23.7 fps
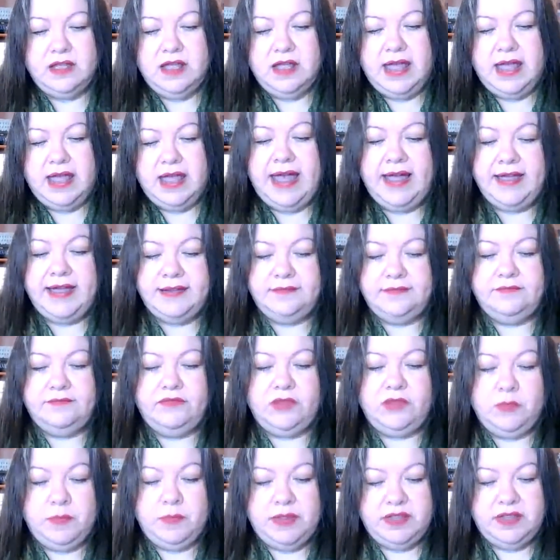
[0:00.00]
and the
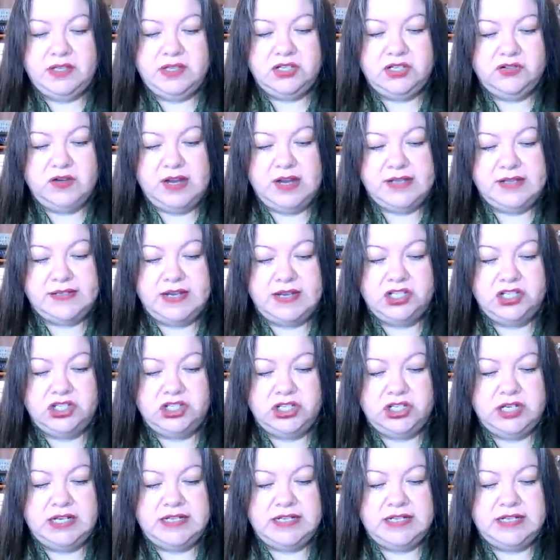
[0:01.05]
militarization